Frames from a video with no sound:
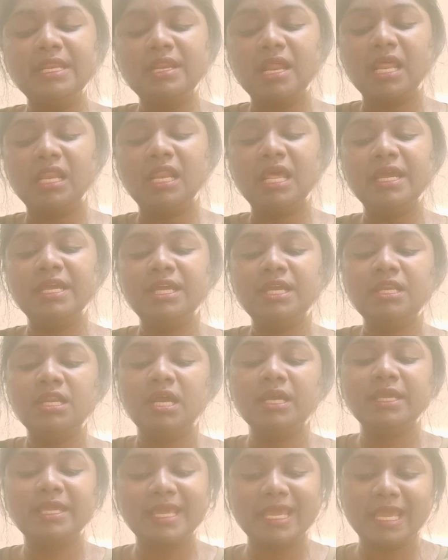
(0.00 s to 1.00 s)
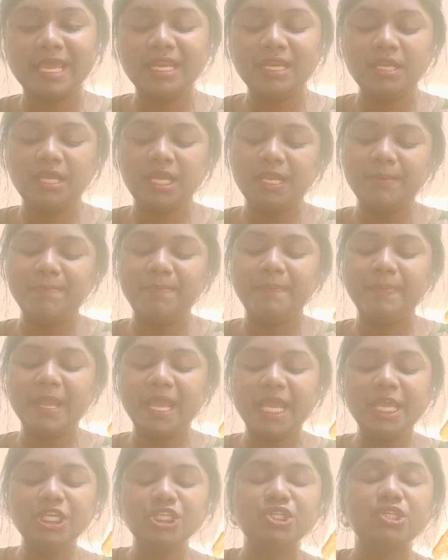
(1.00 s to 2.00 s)
Nalayan again in
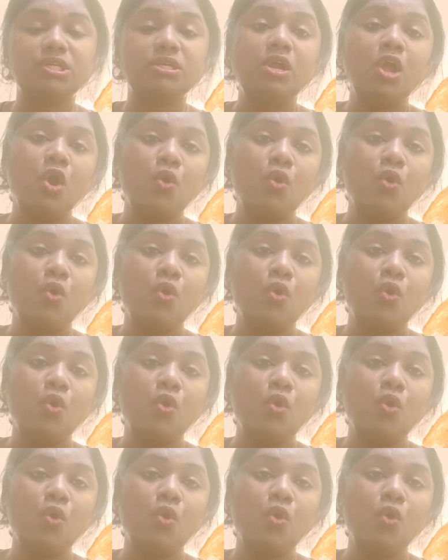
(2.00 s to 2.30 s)
page